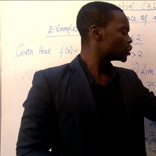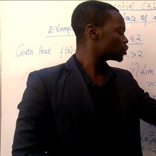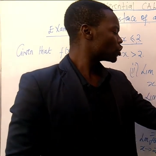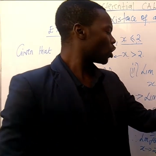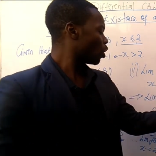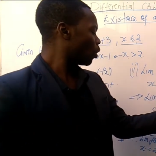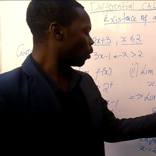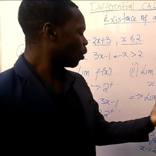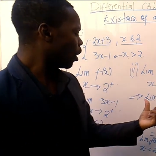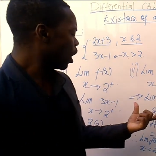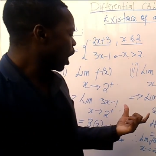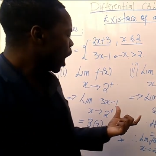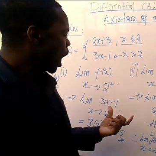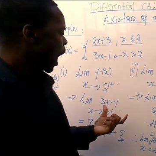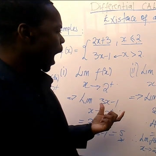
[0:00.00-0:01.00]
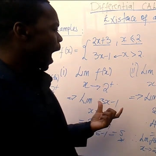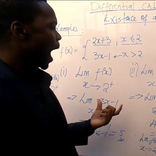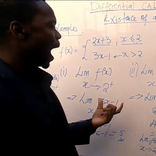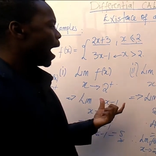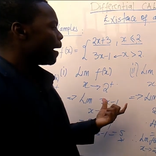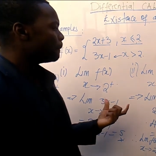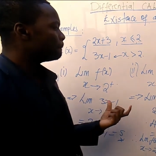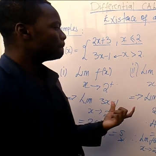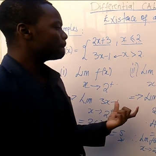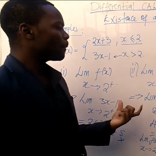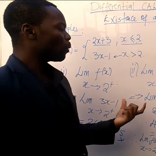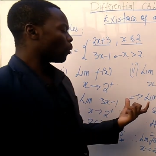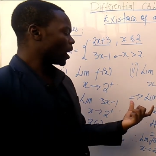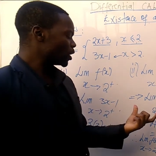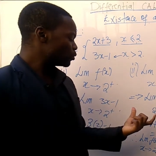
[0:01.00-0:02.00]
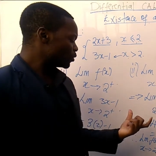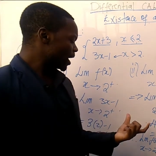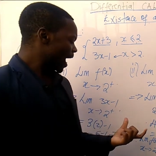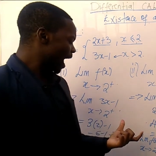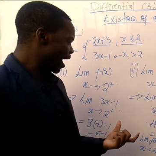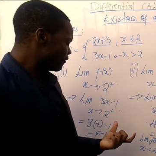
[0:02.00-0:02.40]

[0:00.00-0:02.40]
So what we are